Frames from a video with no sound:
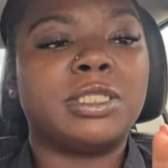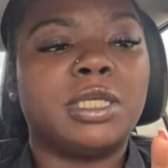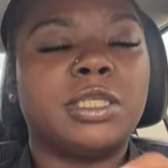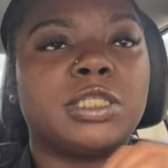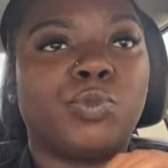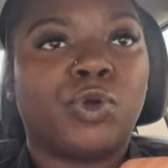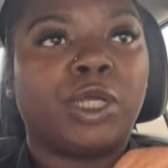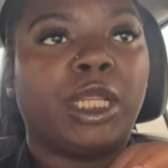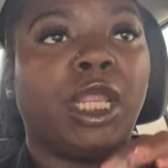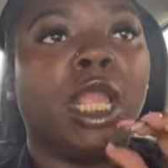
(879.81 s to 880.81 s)
done this
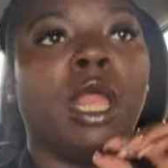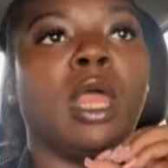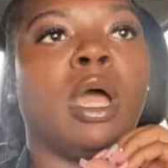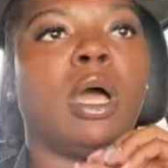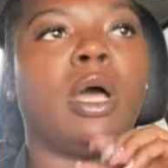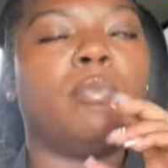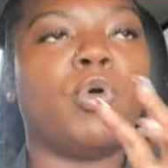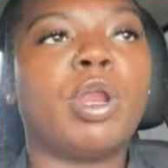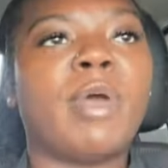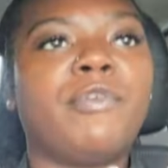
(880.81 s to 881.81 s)
morning um,
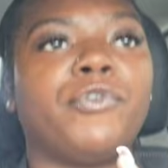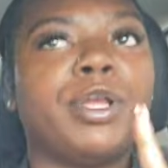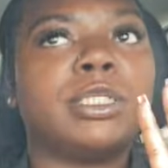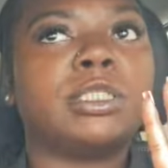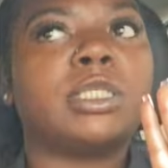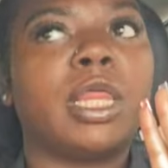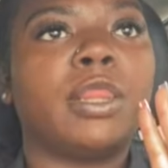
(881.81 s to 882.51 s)
one of my friends